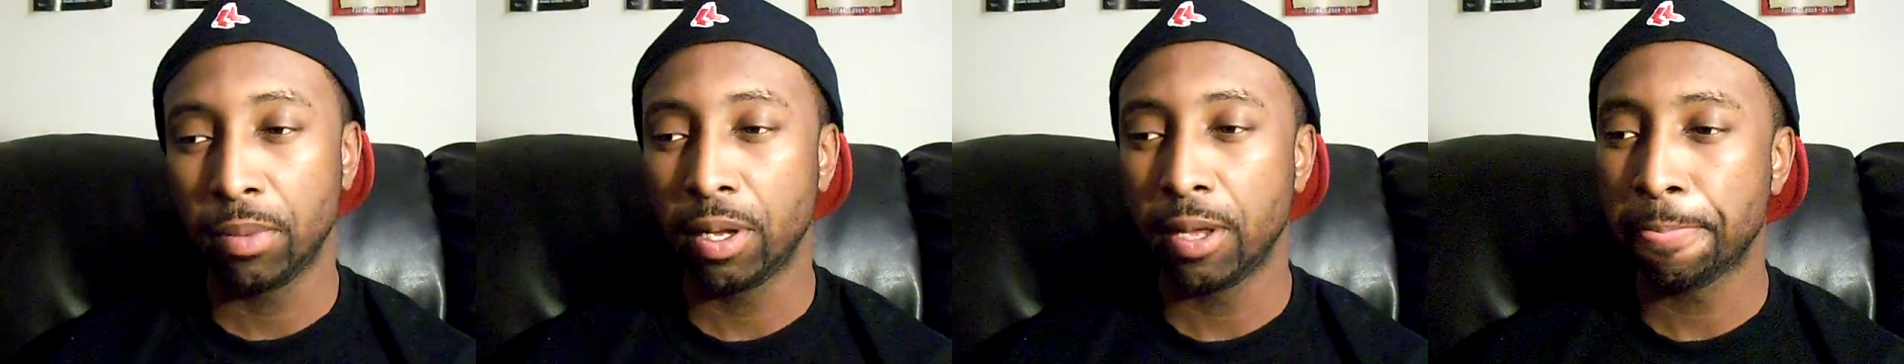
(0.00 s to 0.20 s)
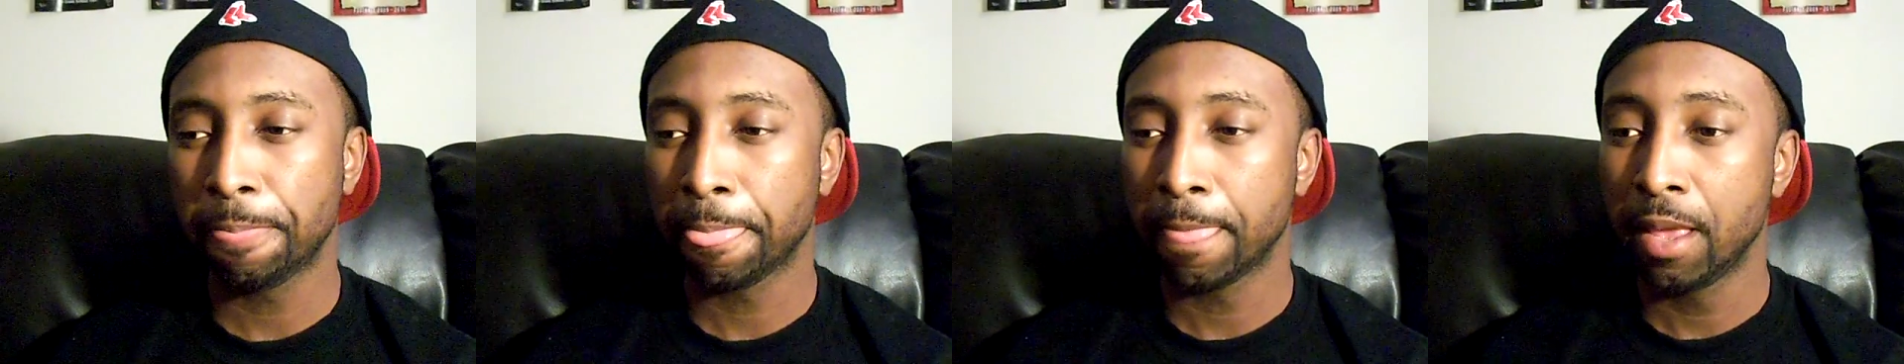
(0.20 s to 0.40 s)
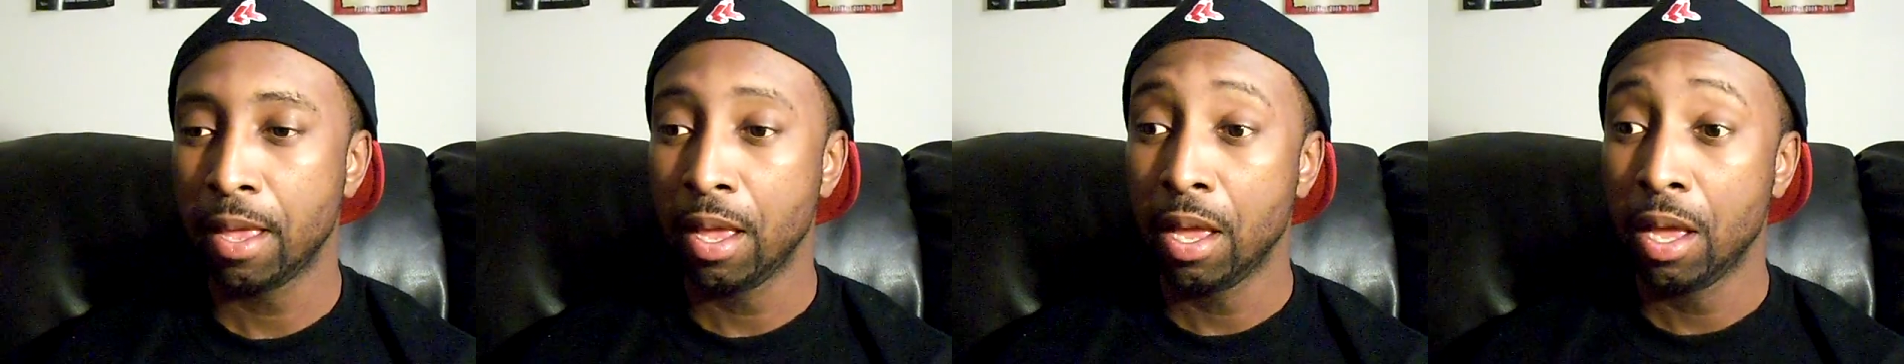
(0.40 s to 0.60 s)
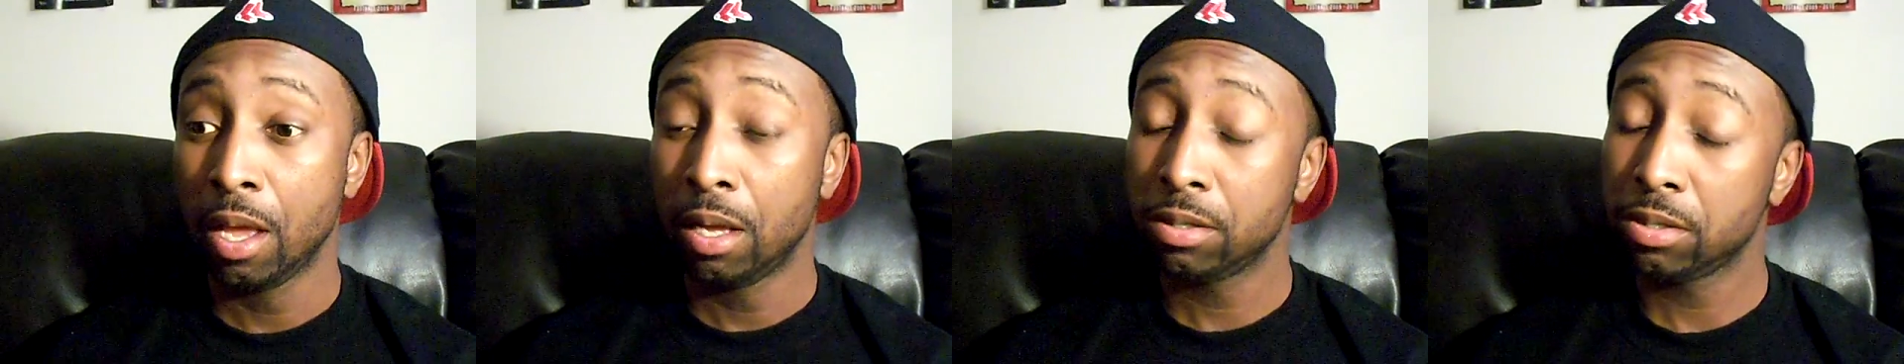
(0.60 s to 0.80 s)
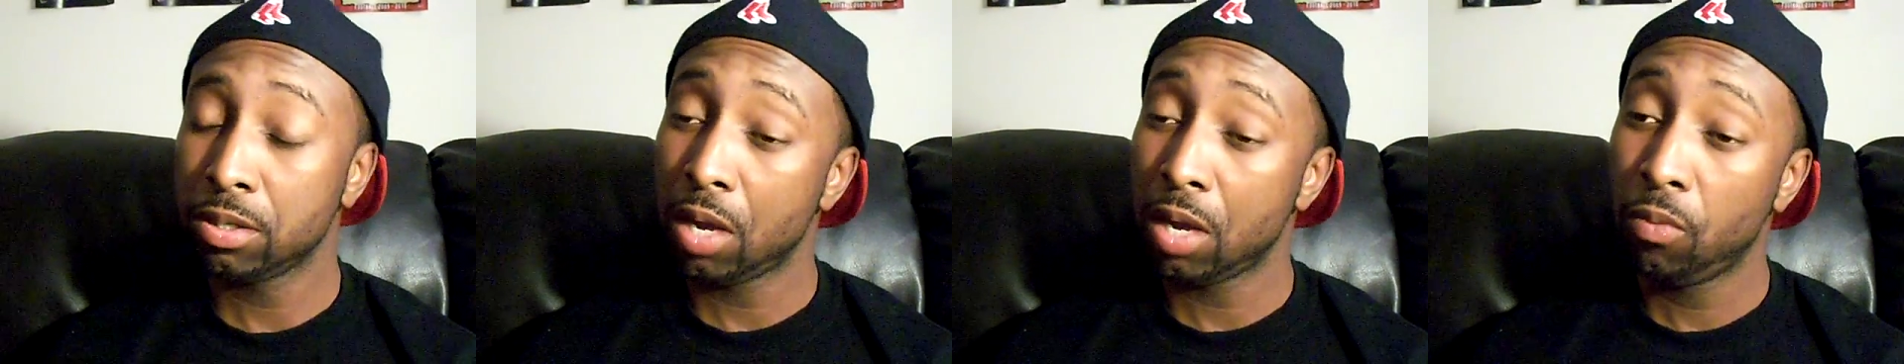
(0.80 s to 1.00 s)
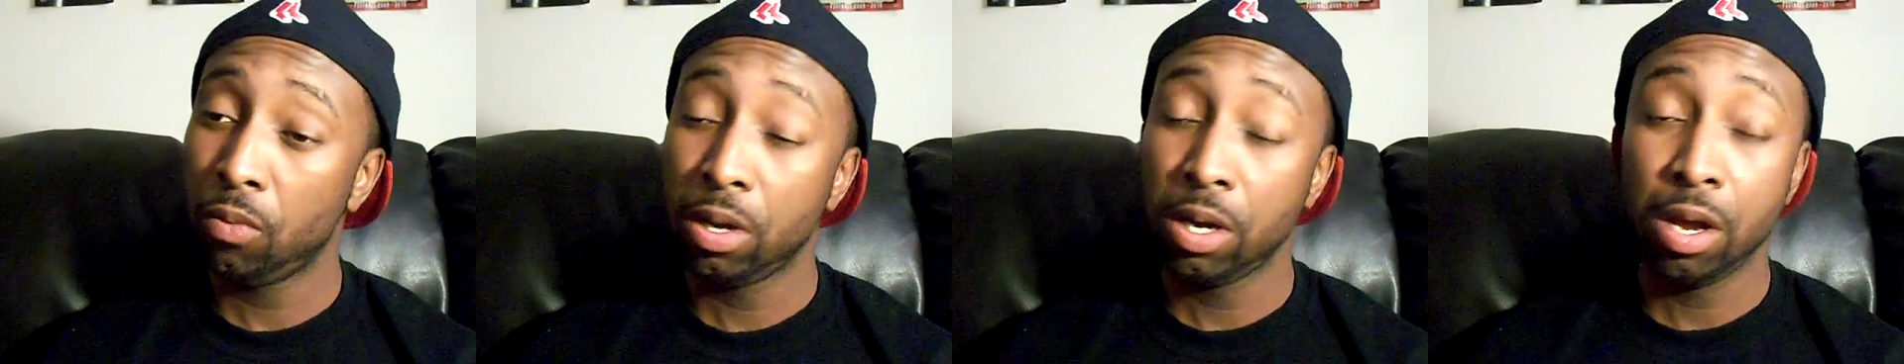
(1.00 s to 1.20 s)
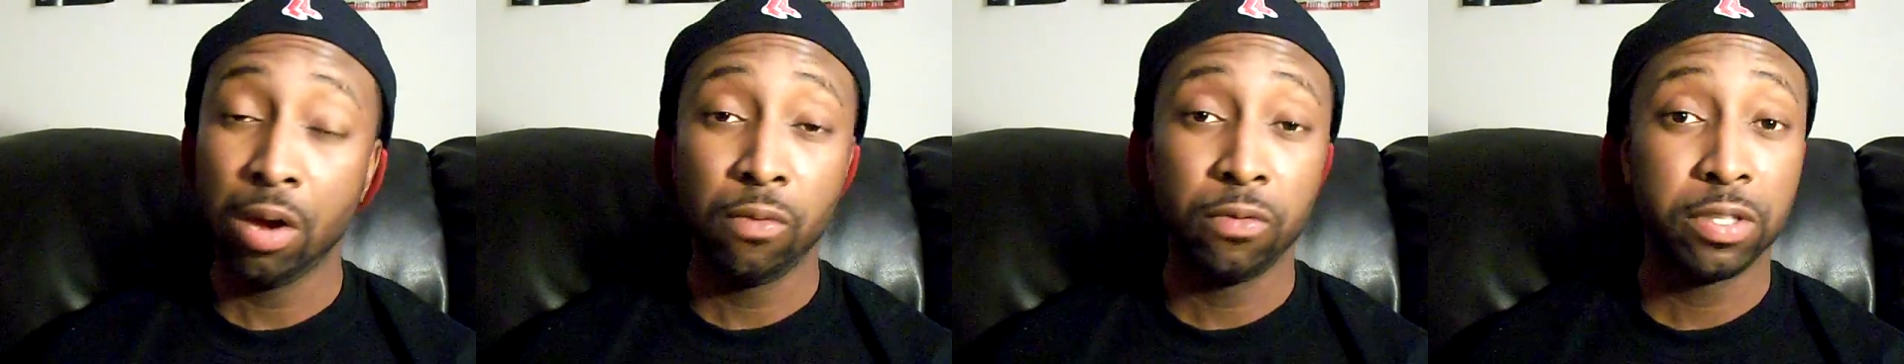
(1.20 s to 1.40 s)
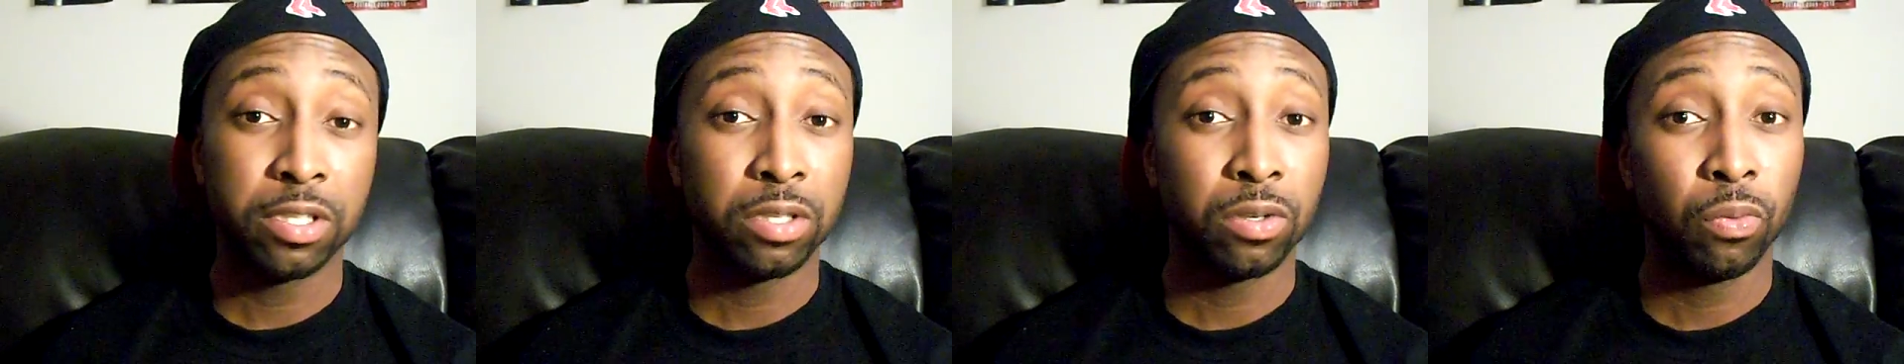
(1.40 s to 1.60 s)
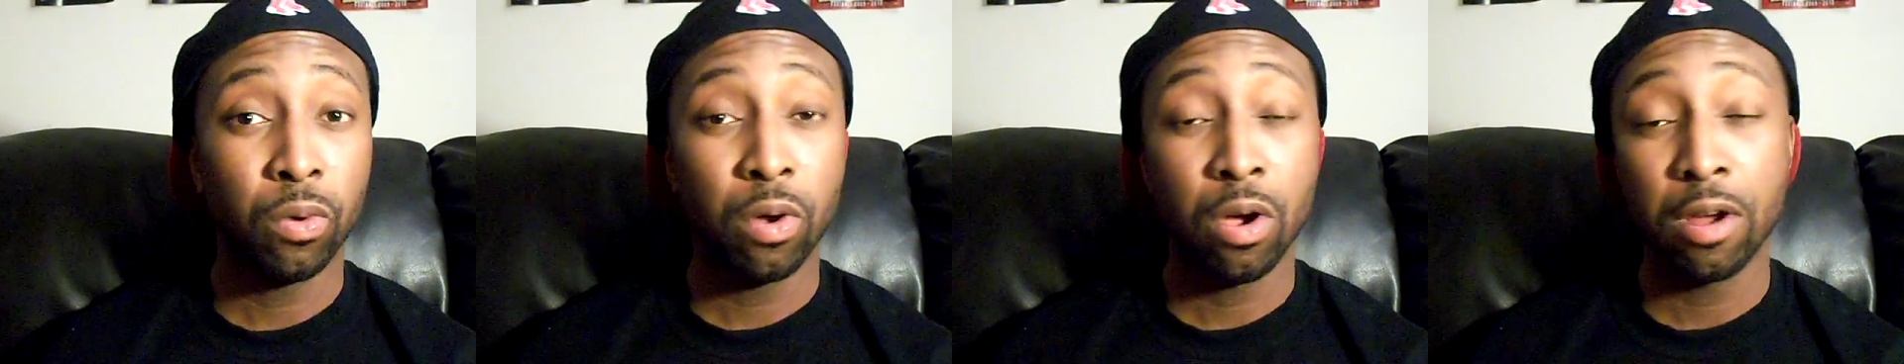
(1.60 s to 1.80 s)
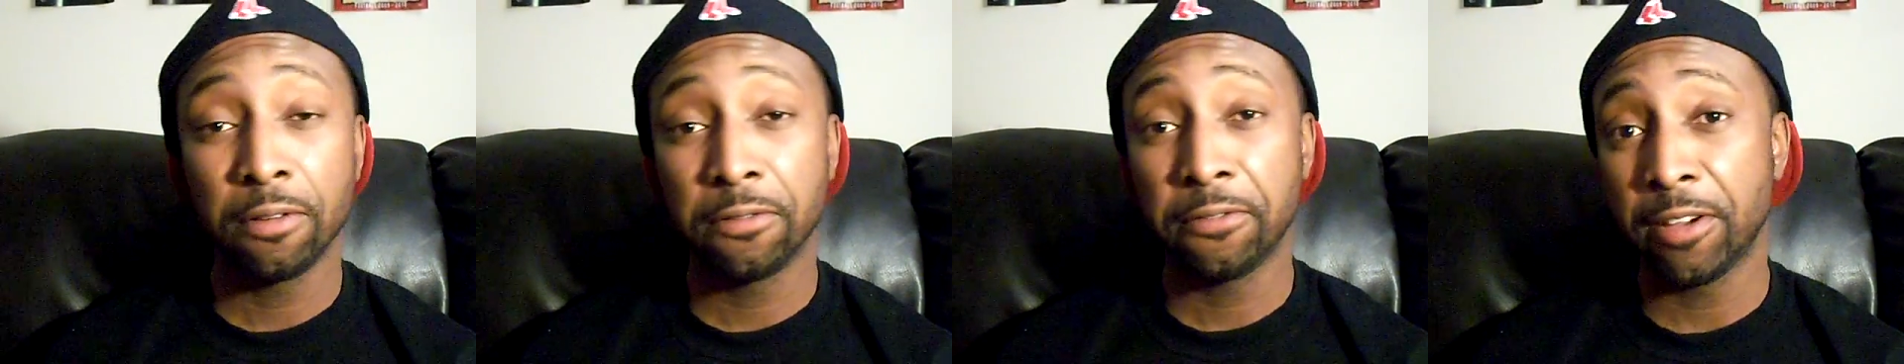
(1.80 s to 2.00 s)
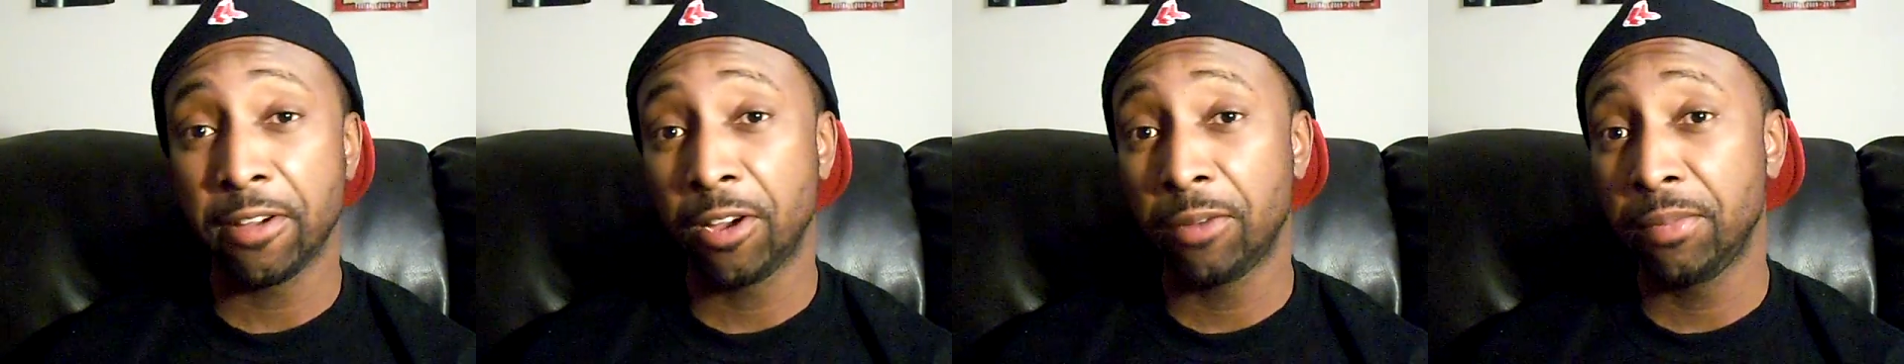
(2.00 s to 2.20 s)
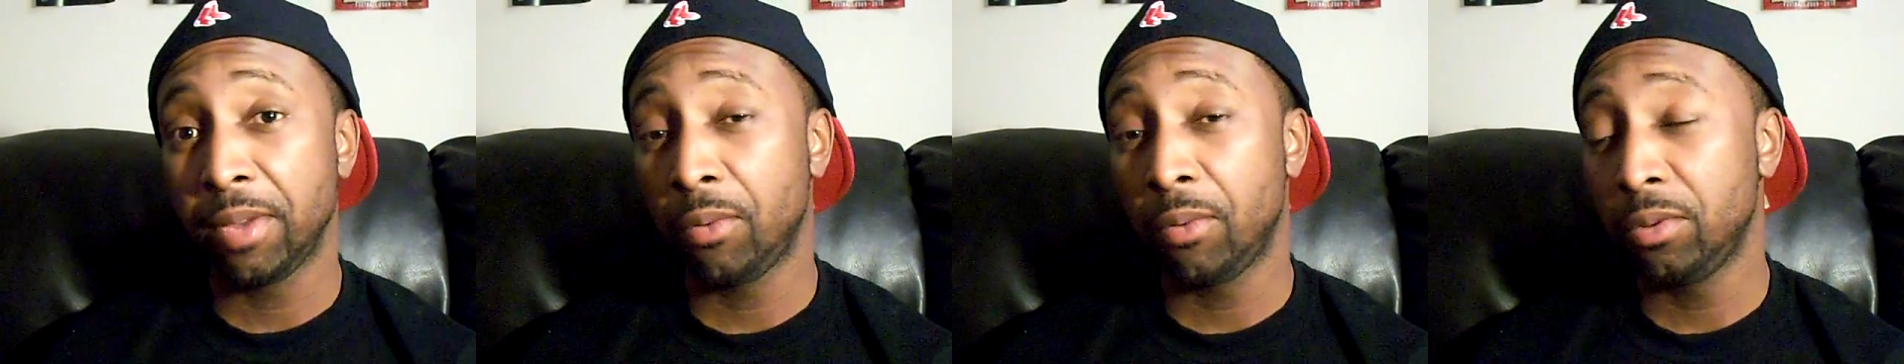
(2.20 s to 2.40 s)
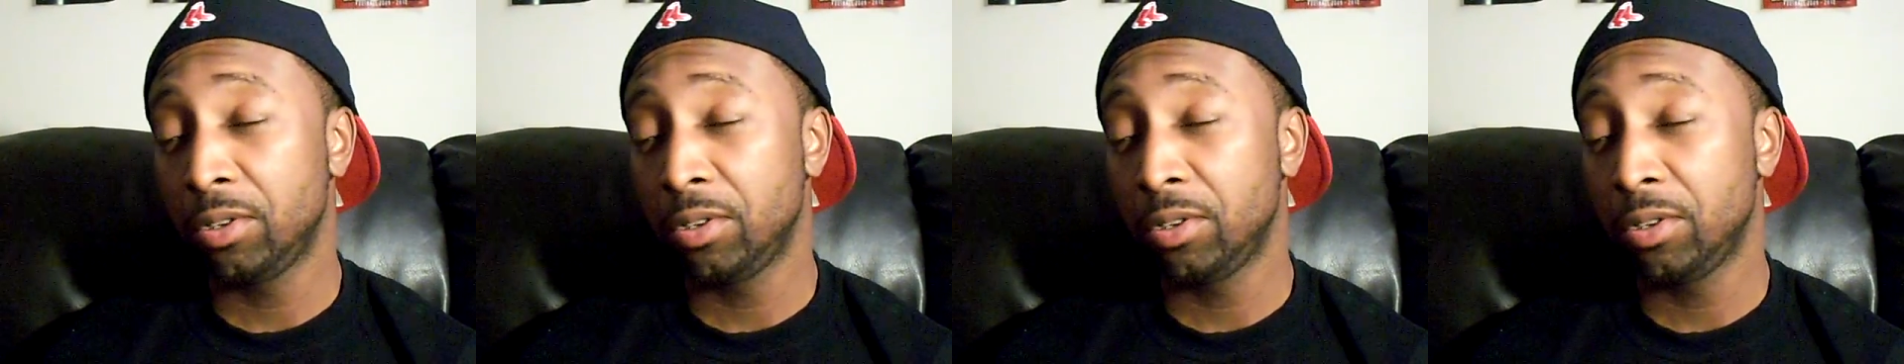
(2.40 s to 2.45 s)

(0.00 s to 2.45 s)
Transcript: But so I went over to the water fountain, man.